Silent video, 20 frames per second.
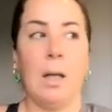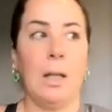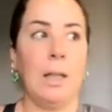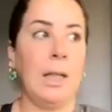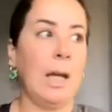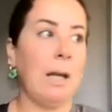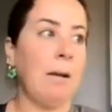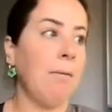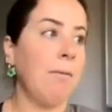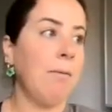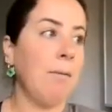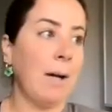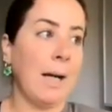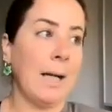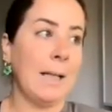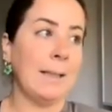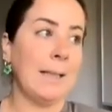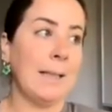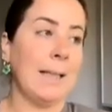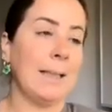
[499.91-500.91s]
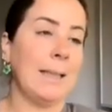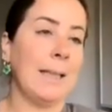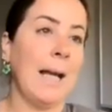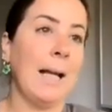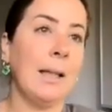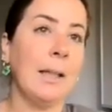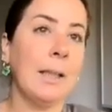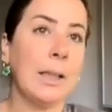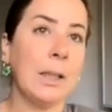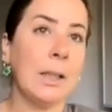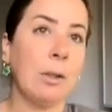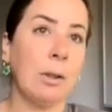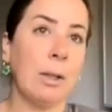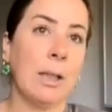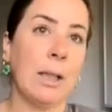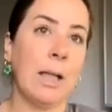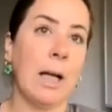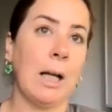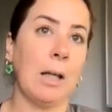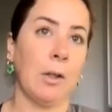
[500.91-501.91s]
can find that Kelly
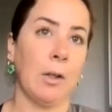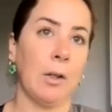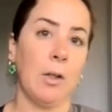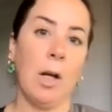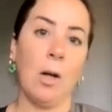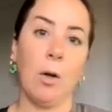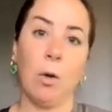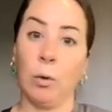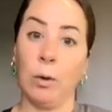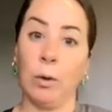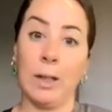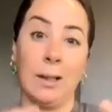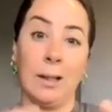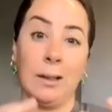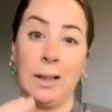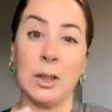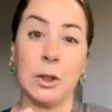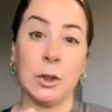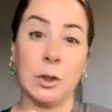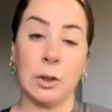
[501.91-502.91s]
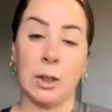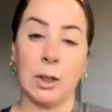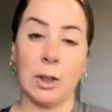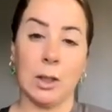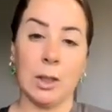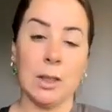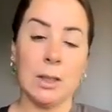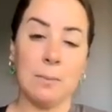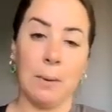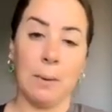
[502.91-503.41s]
green color, not only in luxury goods,